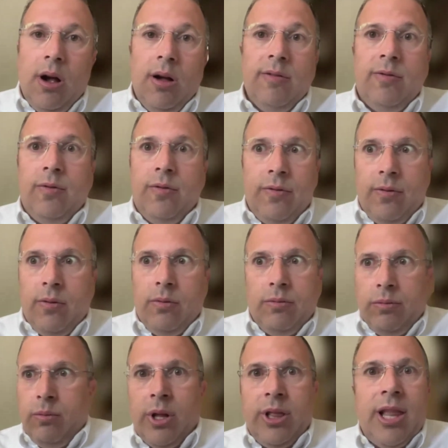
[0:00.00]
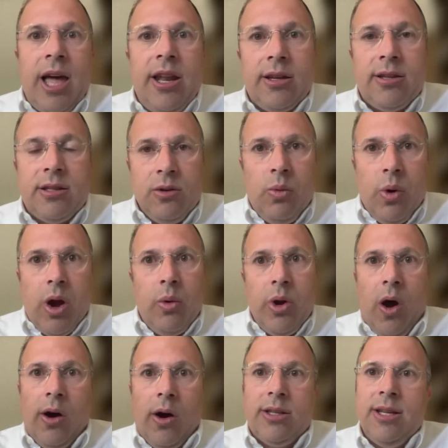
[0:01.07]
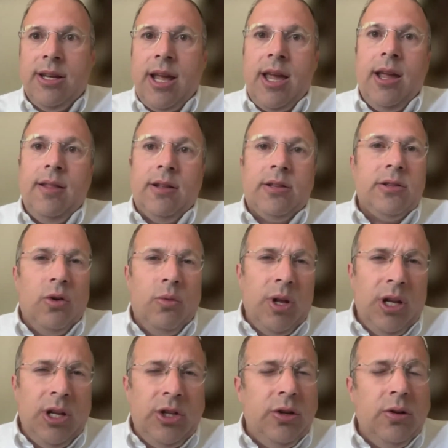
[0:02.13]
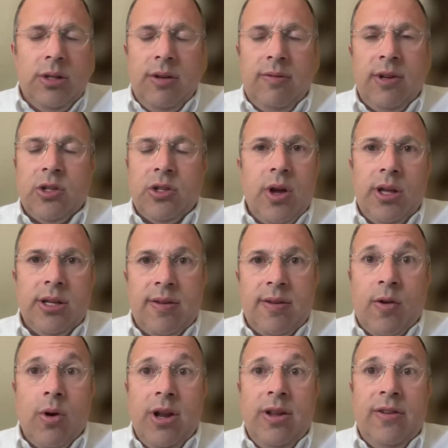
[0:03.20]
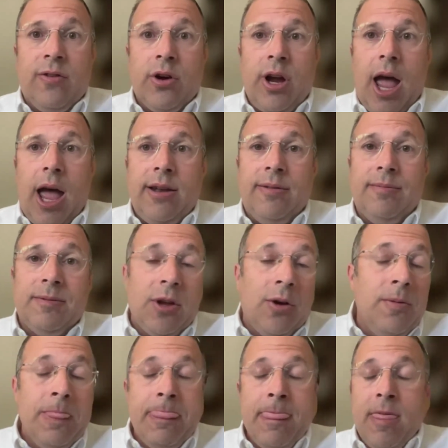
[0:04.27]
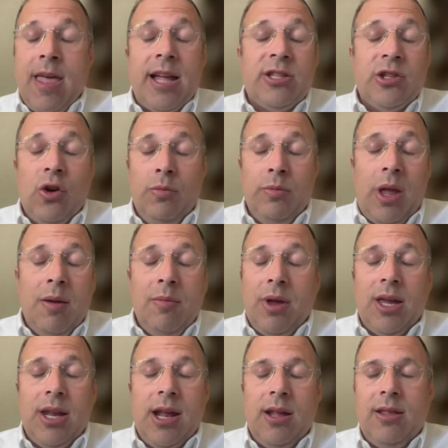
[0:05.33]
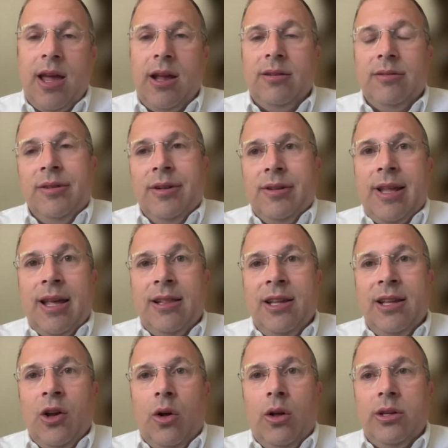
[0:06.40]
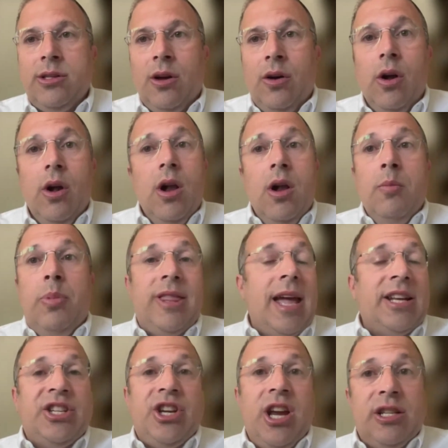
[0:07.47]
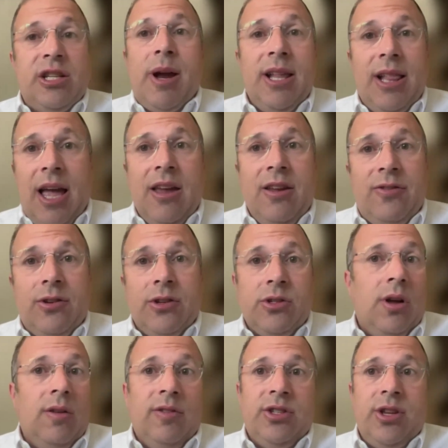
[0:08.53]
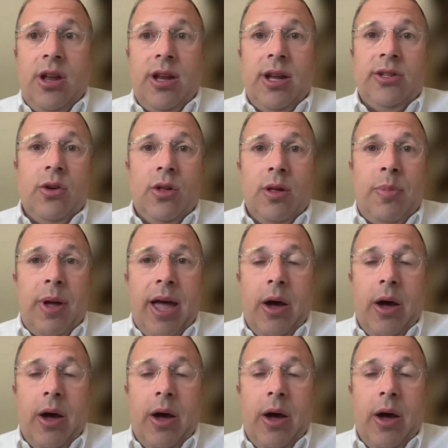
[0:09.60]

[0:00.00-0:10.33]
of what led us to where we are today that so many Jews, even Israelis, have already forgotten. So that's home game. I can add that link also. But that changed my life because all of a sudden I saw the